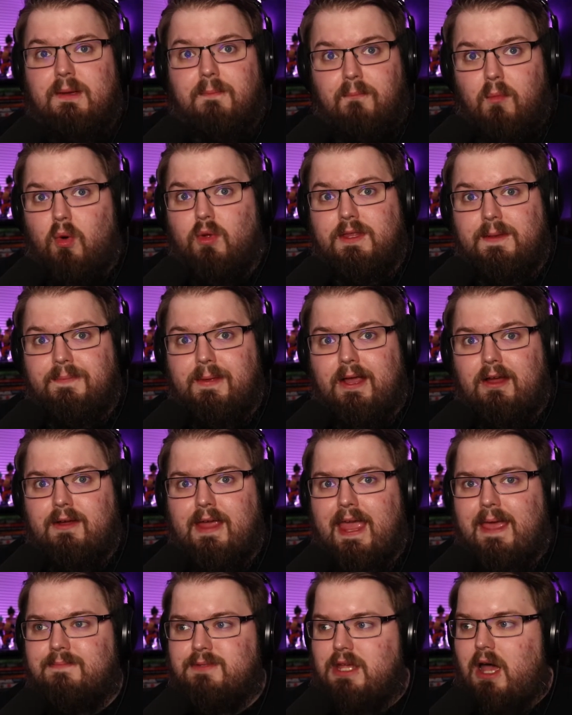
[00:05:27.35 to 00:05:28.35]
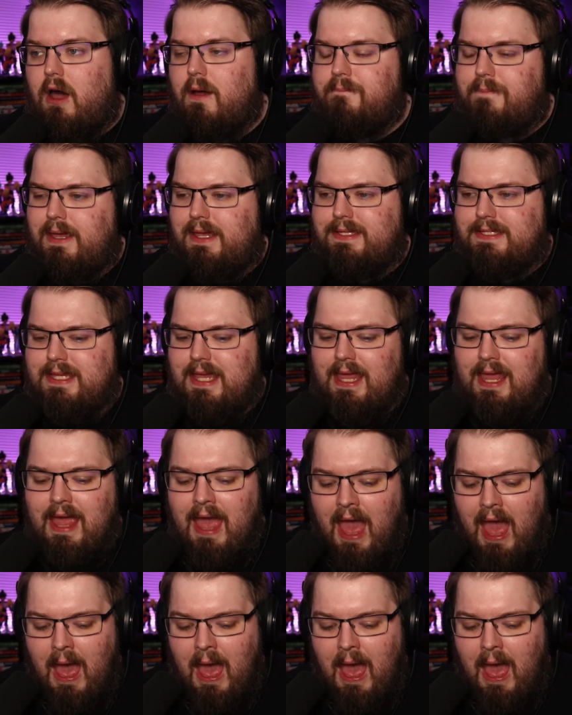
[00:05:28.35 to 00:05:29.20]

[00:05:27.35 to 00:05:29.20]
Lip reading: multiplayer games on PC,